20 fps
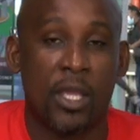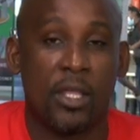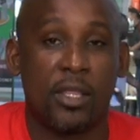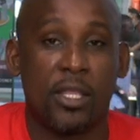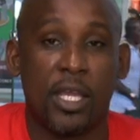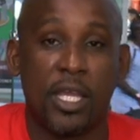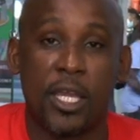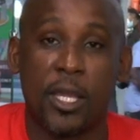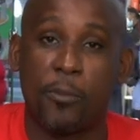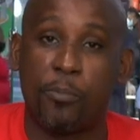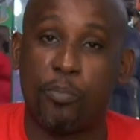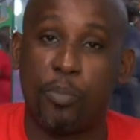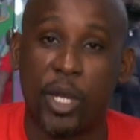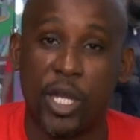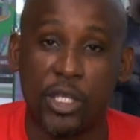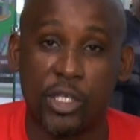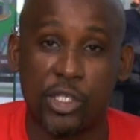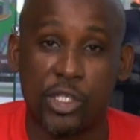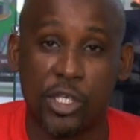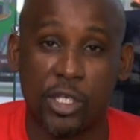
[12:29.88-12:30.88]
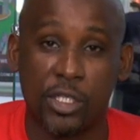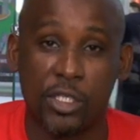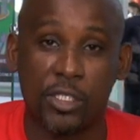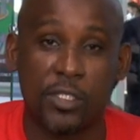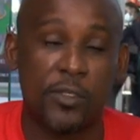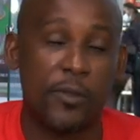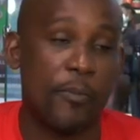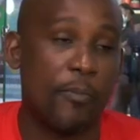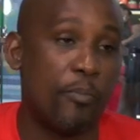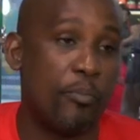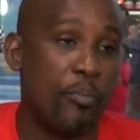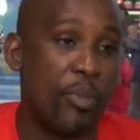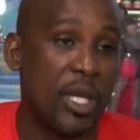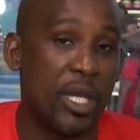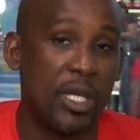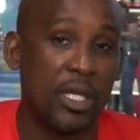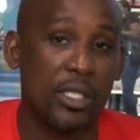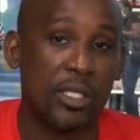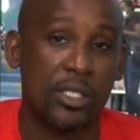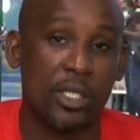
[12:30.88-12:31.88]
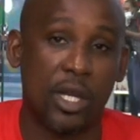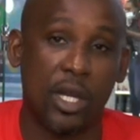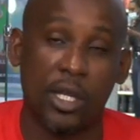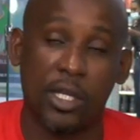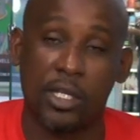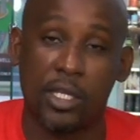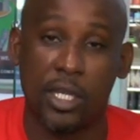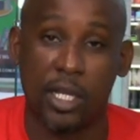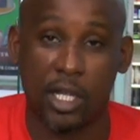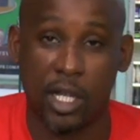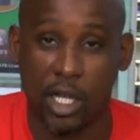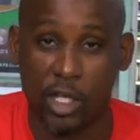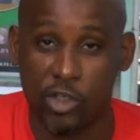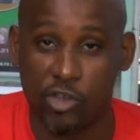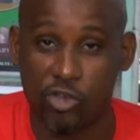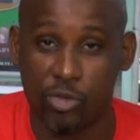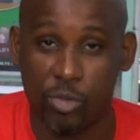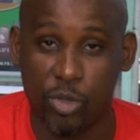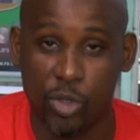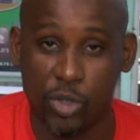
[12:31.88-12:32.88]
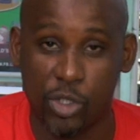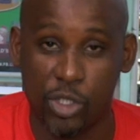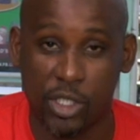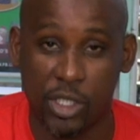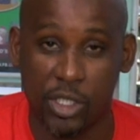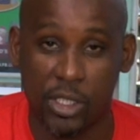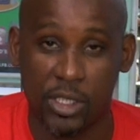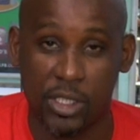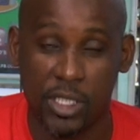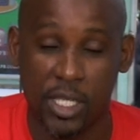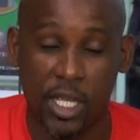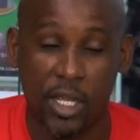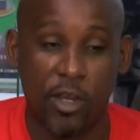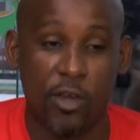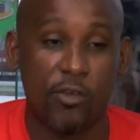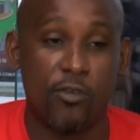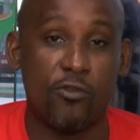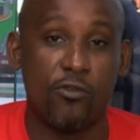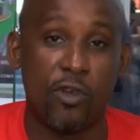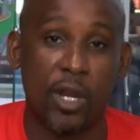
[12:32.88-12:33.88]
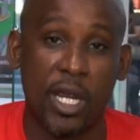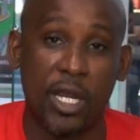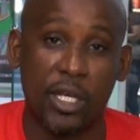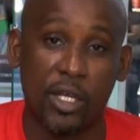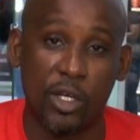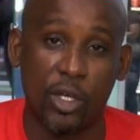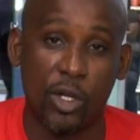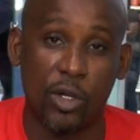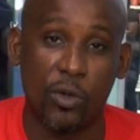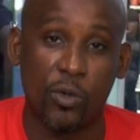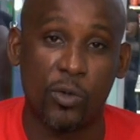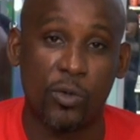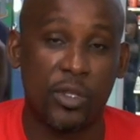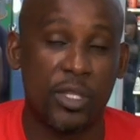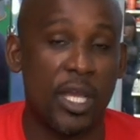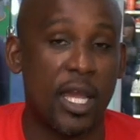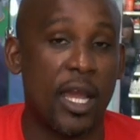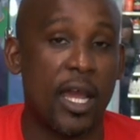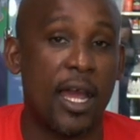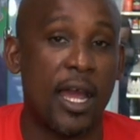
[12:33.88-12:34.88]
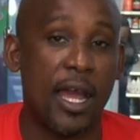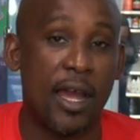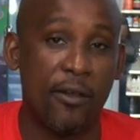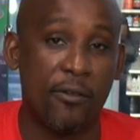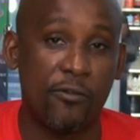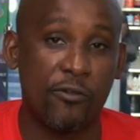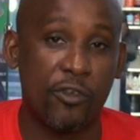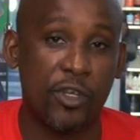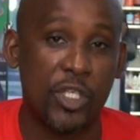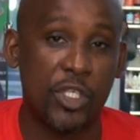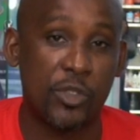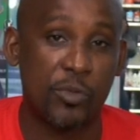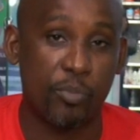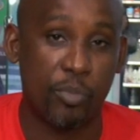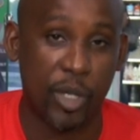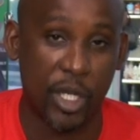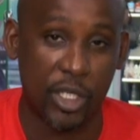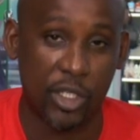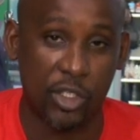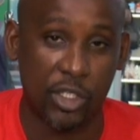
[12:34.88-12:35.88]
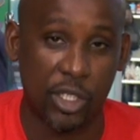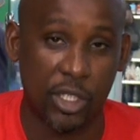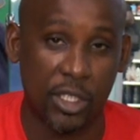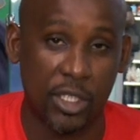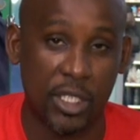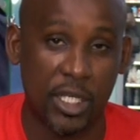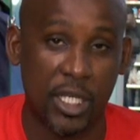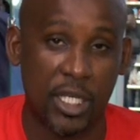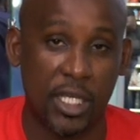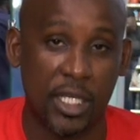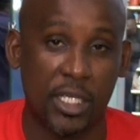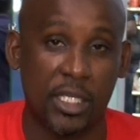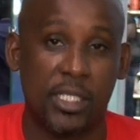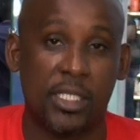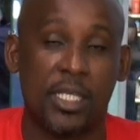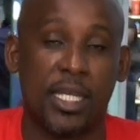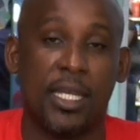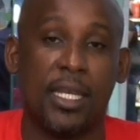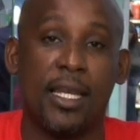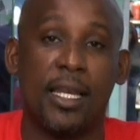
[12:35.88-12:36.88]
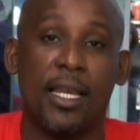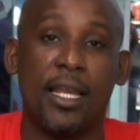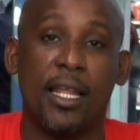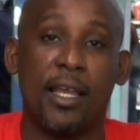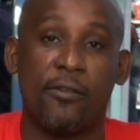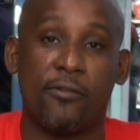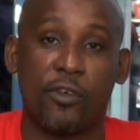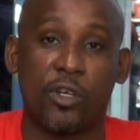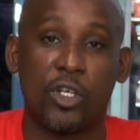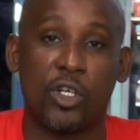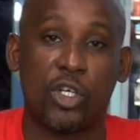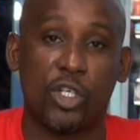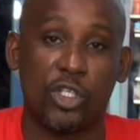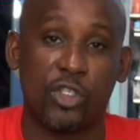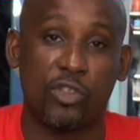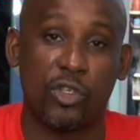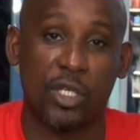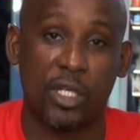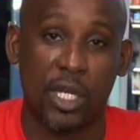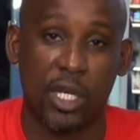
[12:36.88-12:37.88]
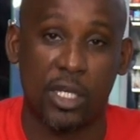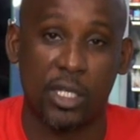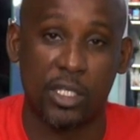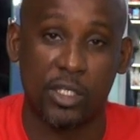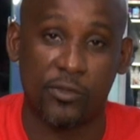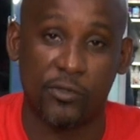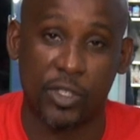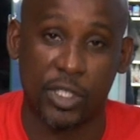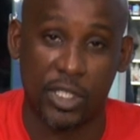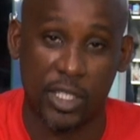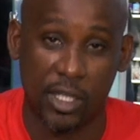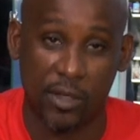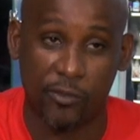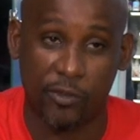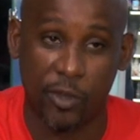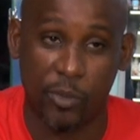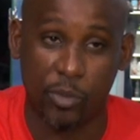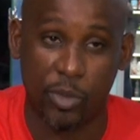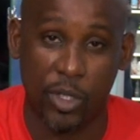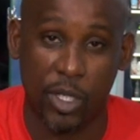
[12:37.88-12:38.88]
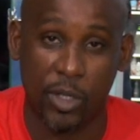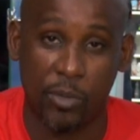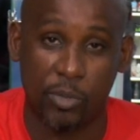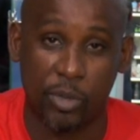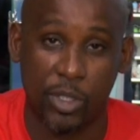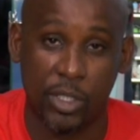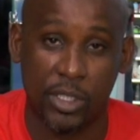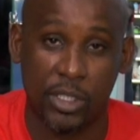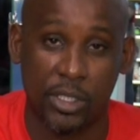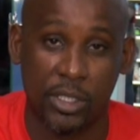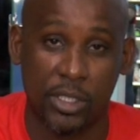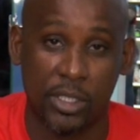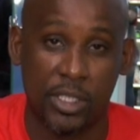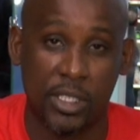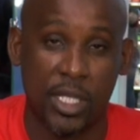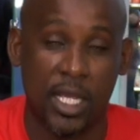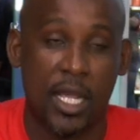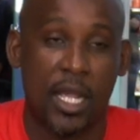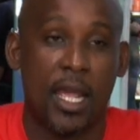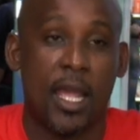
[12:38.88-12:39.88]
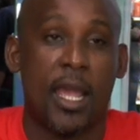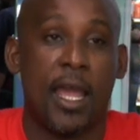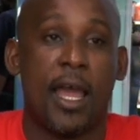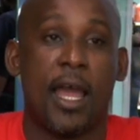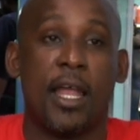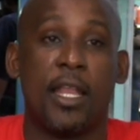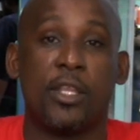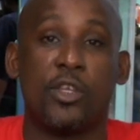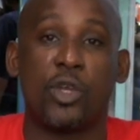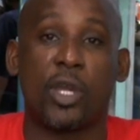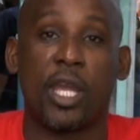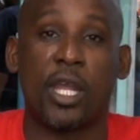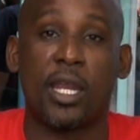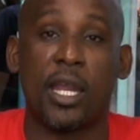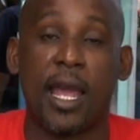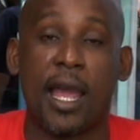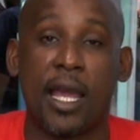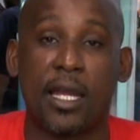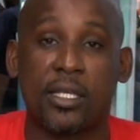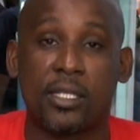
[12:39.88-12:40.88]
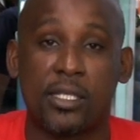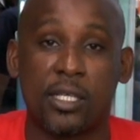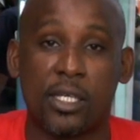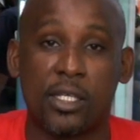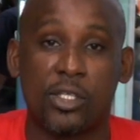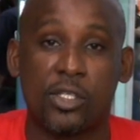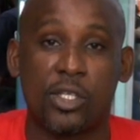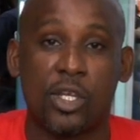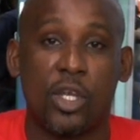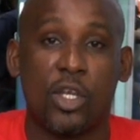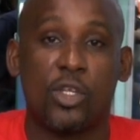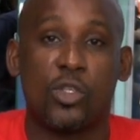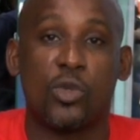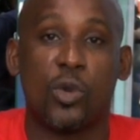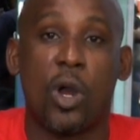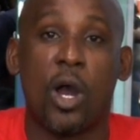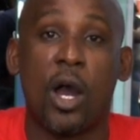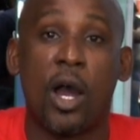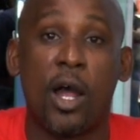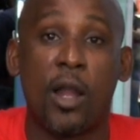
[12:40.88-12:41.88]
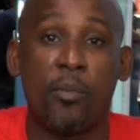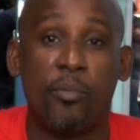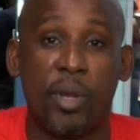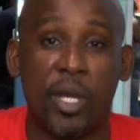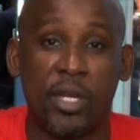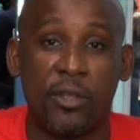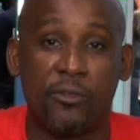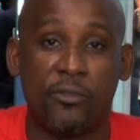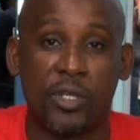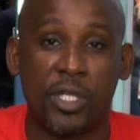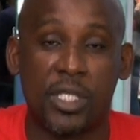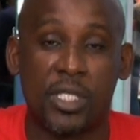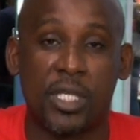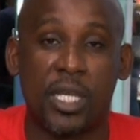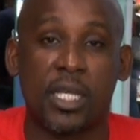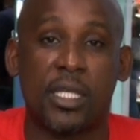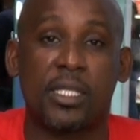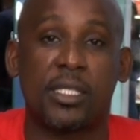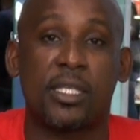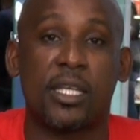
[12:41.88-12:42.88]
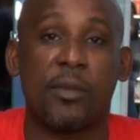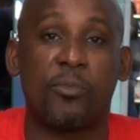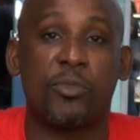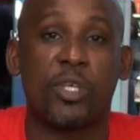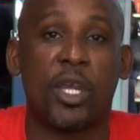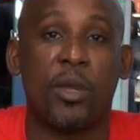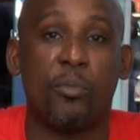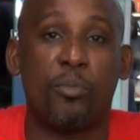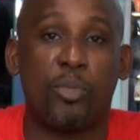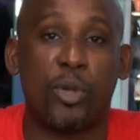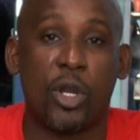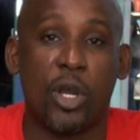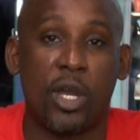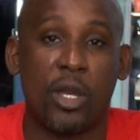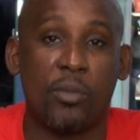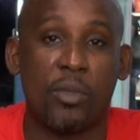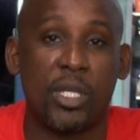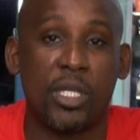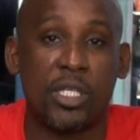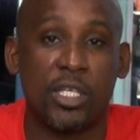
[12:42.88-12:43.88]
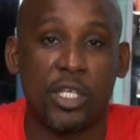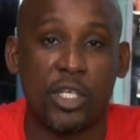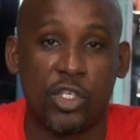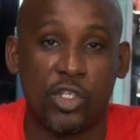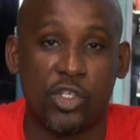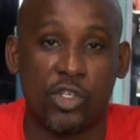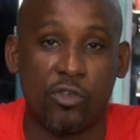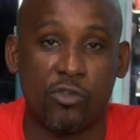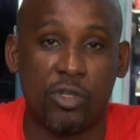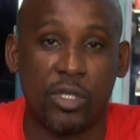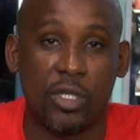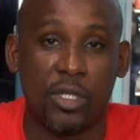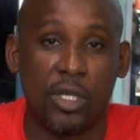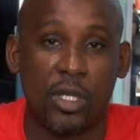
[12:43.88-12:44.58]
They get pensions based on their contributions. Right now, the average pension is $1,100 for self-employed persons, and you get access to all benefits except employment injury.